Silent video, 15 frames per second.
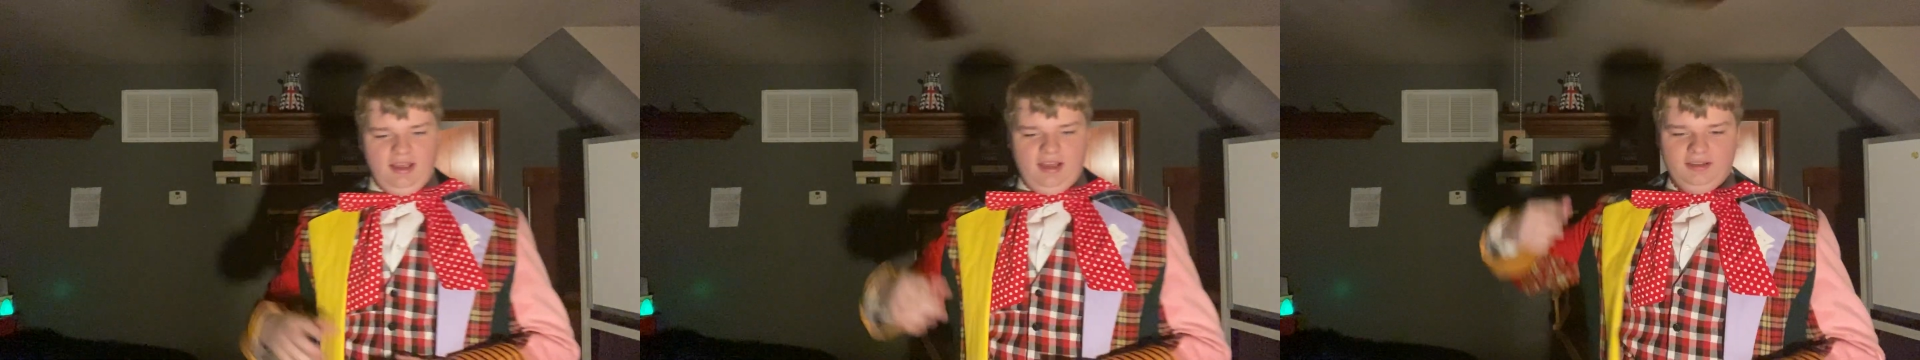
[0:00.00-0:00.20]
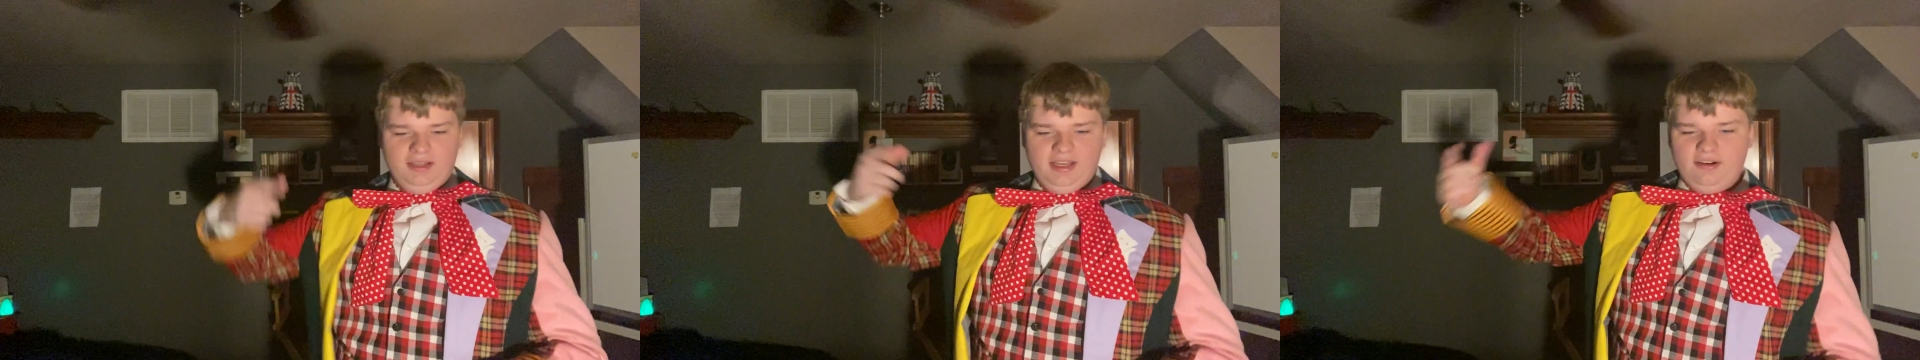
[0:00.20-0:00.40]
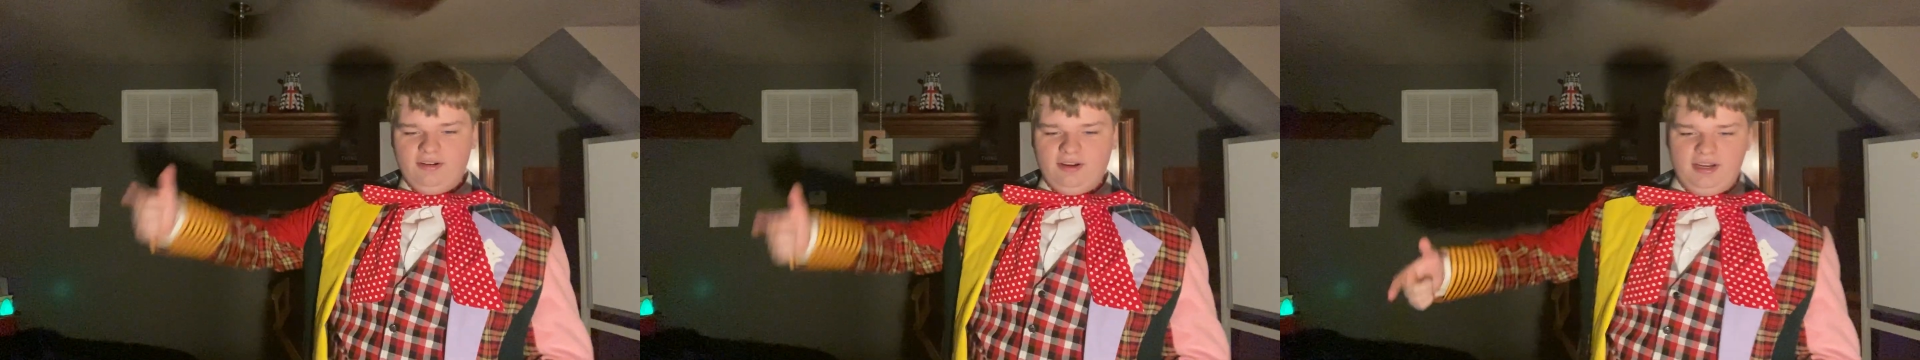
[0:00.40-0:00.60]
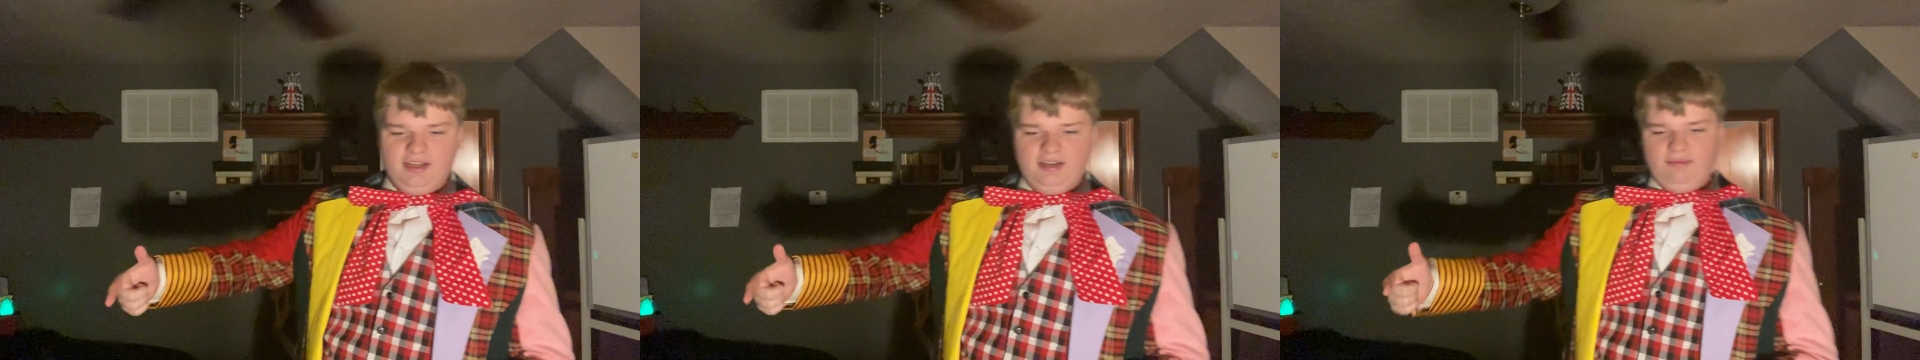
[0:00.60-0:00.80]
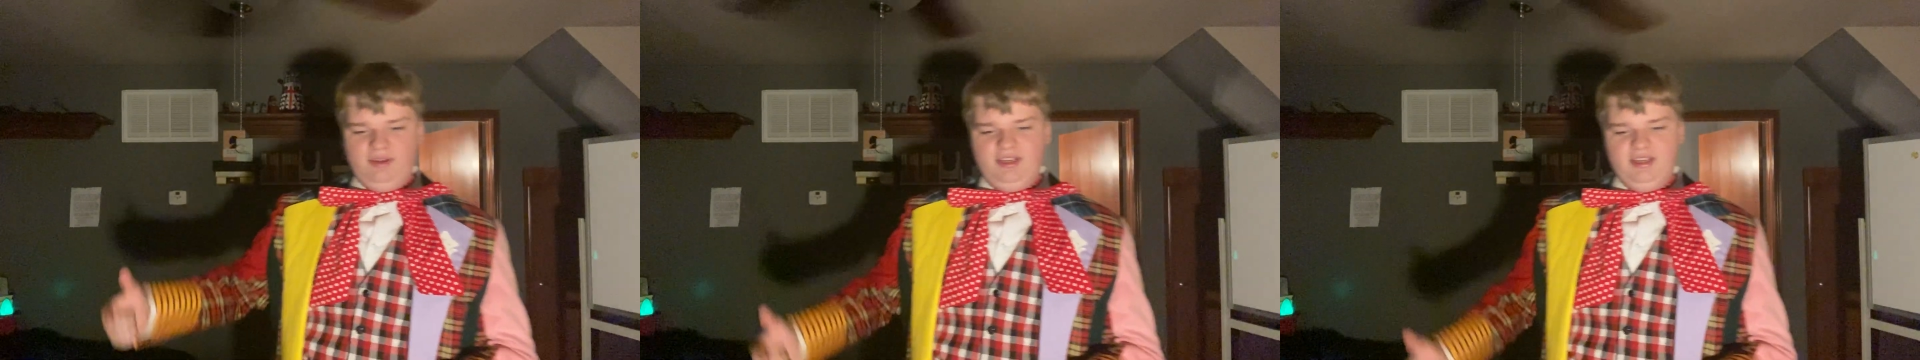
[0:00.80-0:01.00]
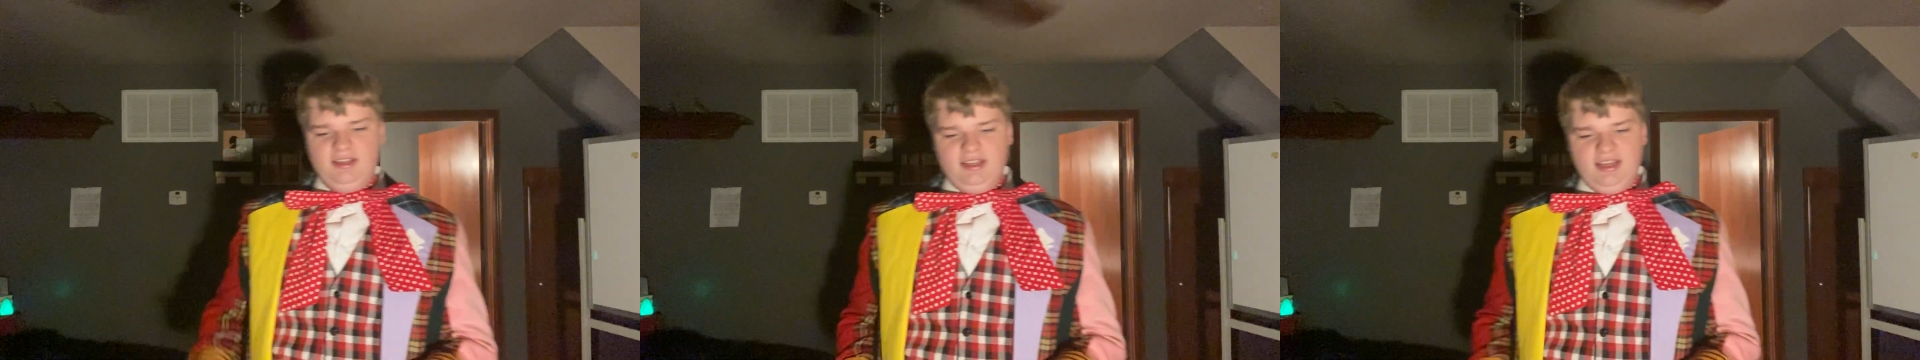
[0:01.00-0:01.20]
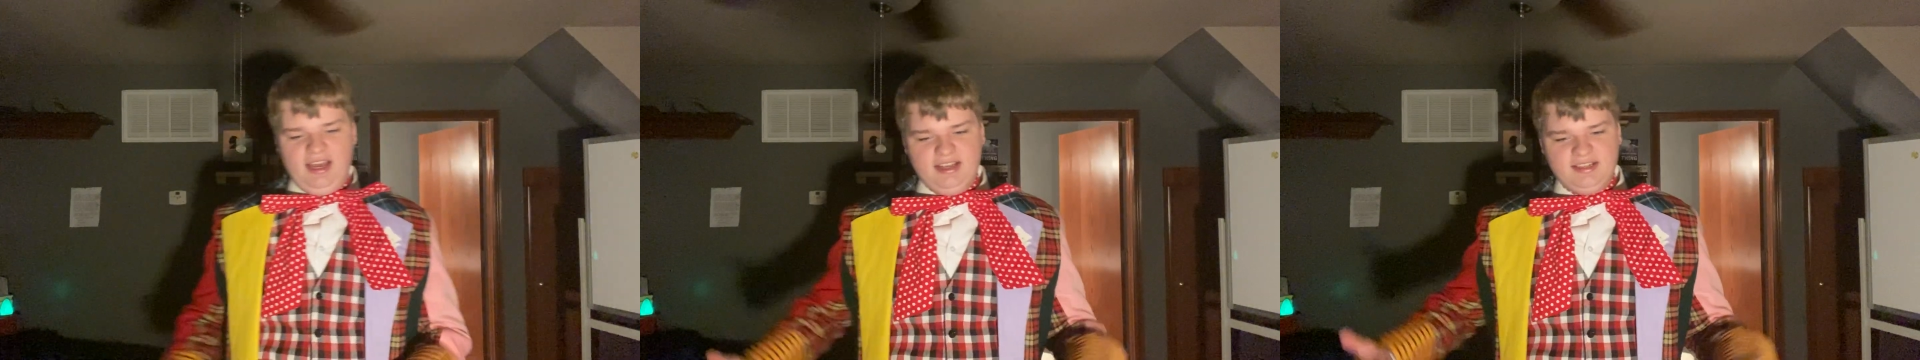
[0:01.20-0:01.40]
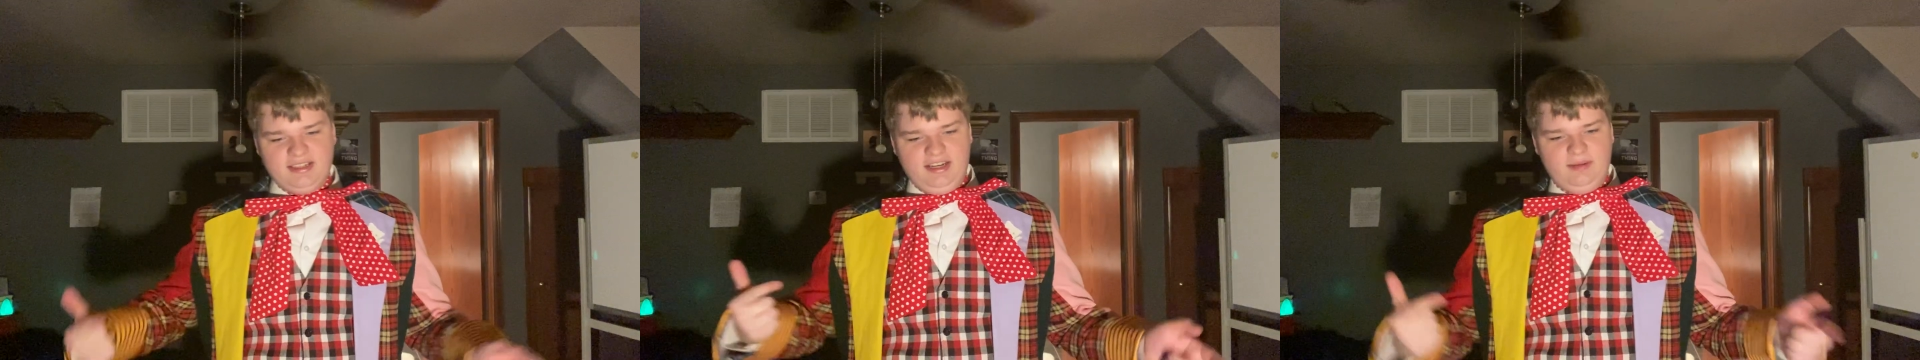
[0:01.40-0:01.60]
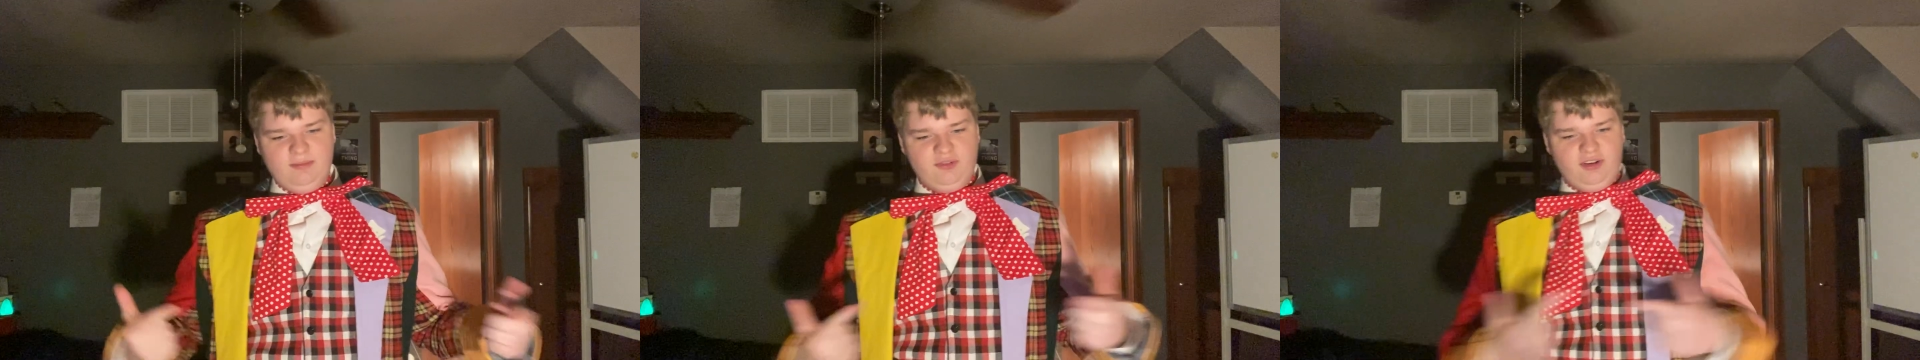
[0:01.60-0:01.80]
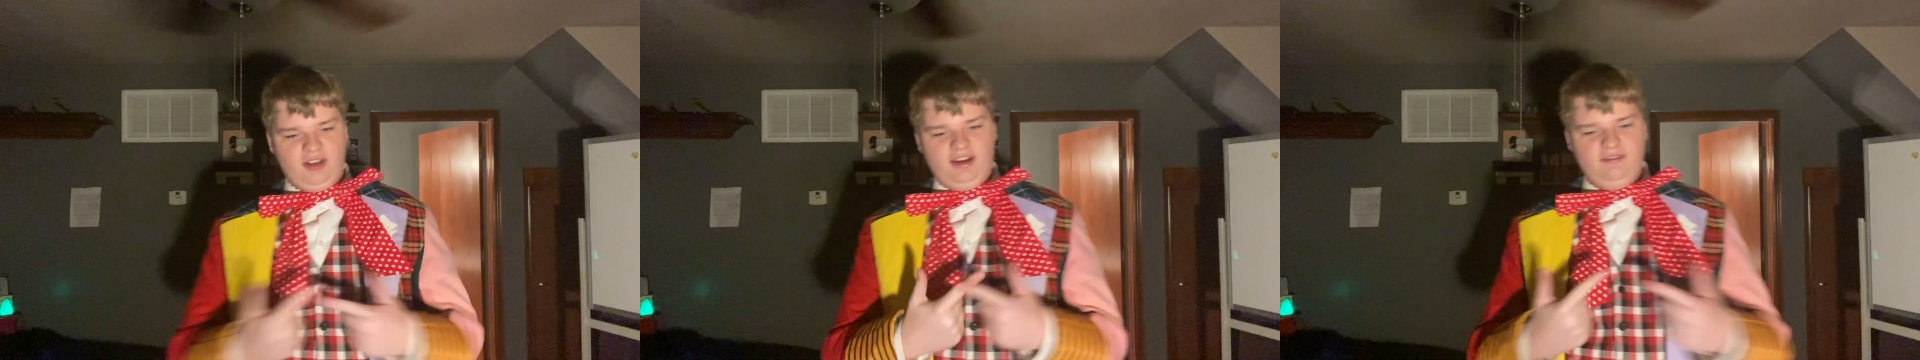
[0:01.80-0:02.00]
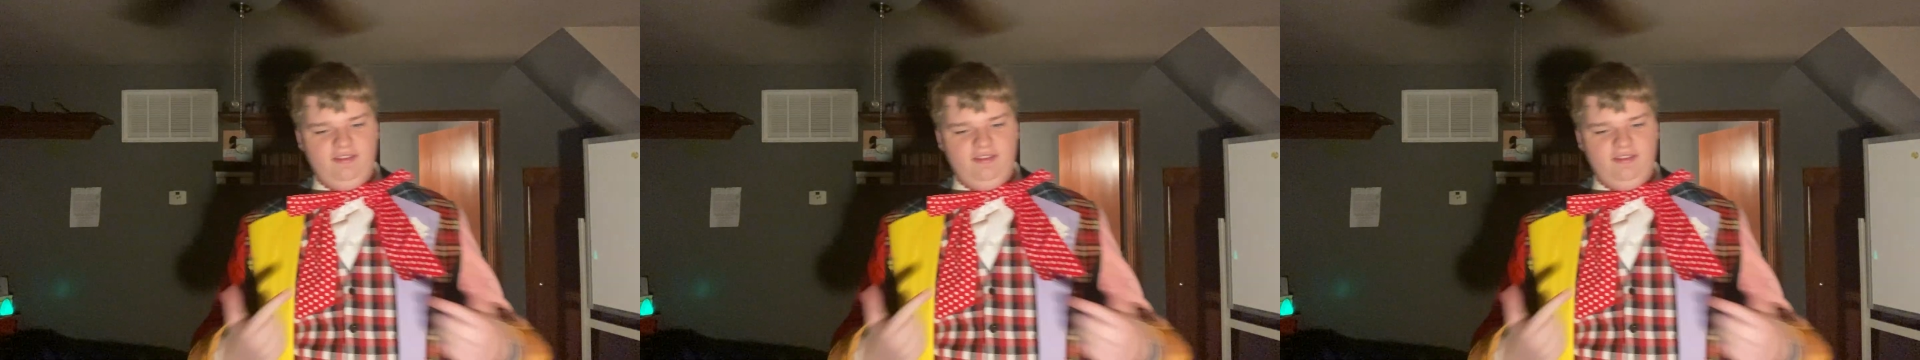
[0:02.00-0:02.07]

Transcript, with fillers: And later on, we get Yaz and him trying